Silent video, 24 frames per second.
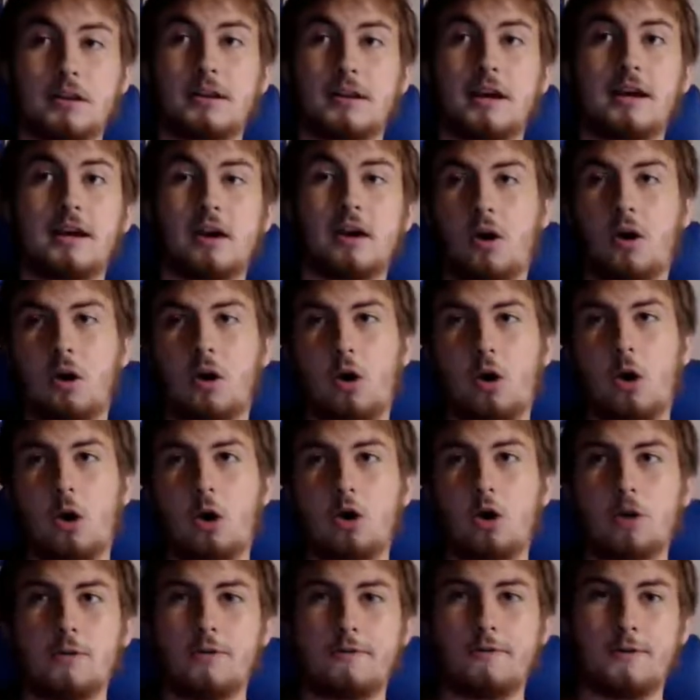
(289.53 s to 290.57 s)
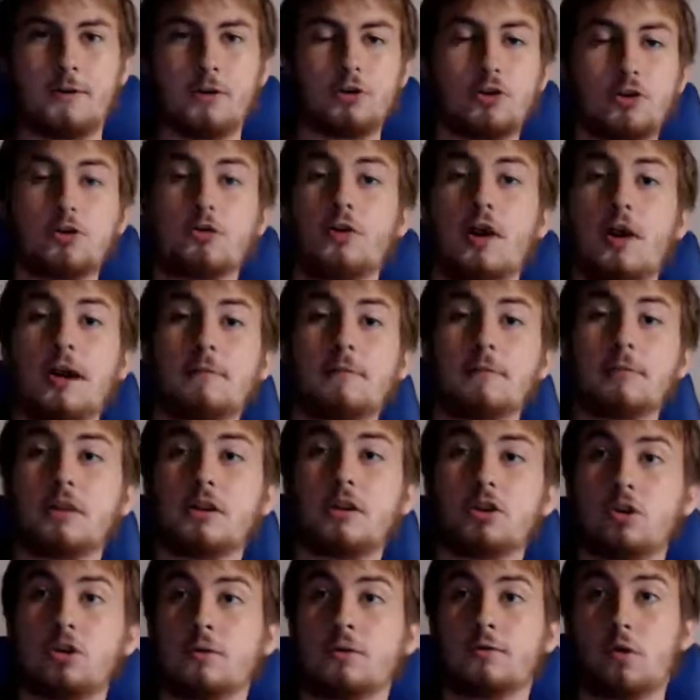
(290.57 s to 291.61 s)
say, artificial track position.